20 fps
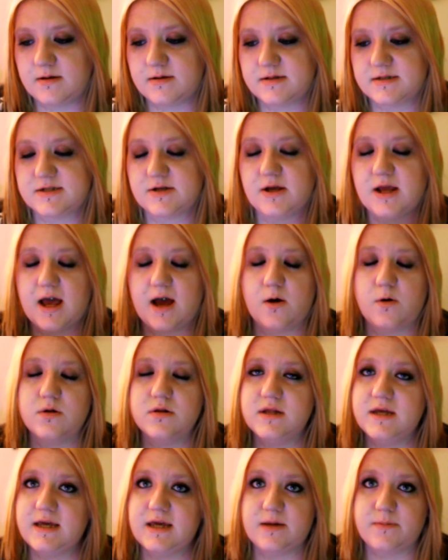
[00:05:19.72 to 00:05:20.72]
So yeah,
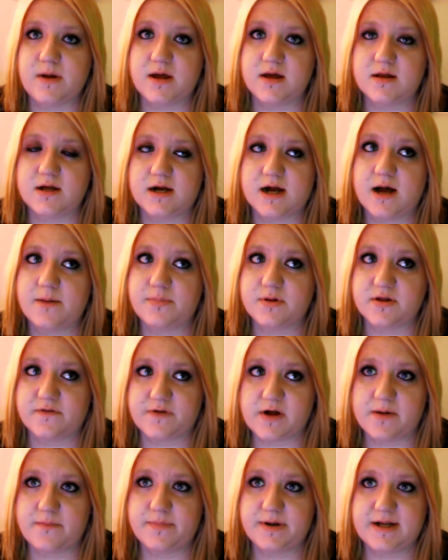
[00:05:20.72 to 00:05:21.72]
only email a couple of
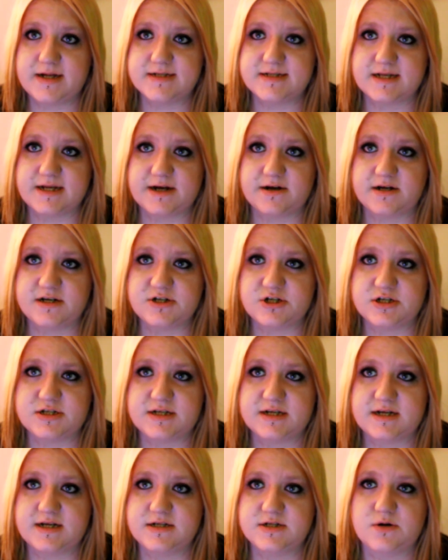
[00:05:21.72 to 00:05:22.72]
companies that you're
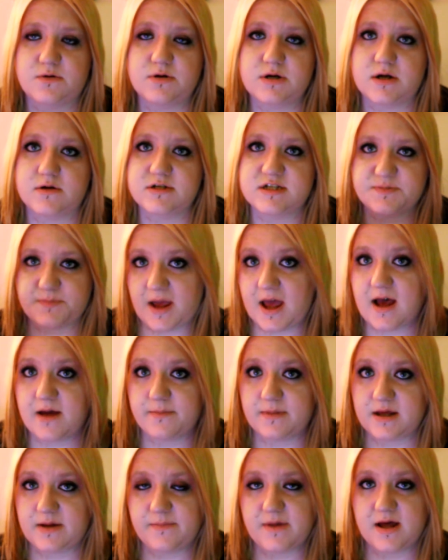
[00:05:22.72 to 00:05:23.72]
interested in. Don't go
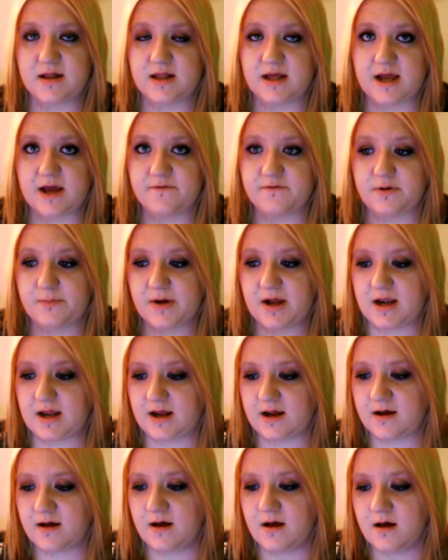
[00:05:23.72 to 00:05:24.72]
spam emailing
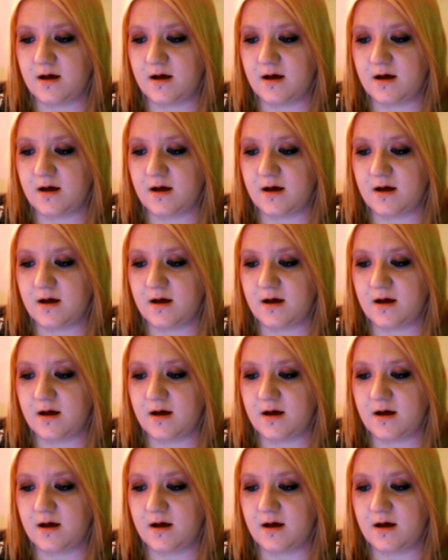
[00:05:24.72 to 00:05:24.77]
everybody.